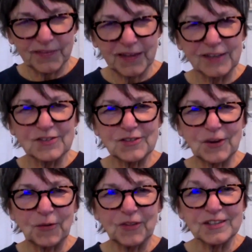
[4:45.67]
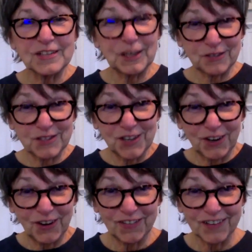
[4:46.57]
And so the Secret
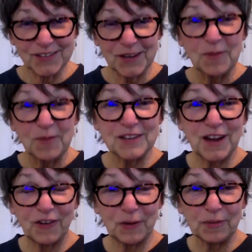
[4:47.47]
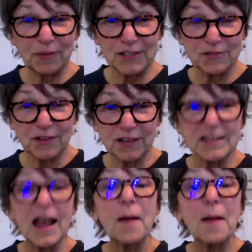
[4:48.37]
Service was not very pleased with us.